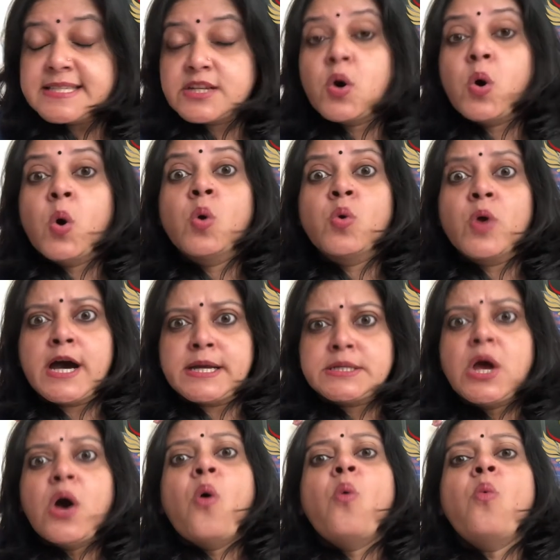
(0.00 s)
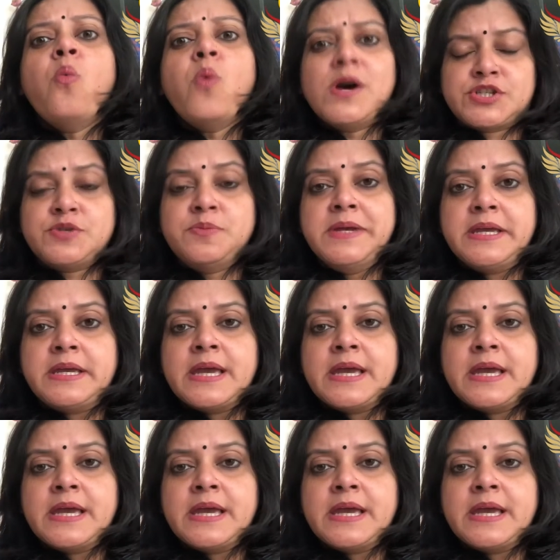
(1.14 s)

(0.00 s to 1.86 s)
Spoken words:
said, "All right, watch me."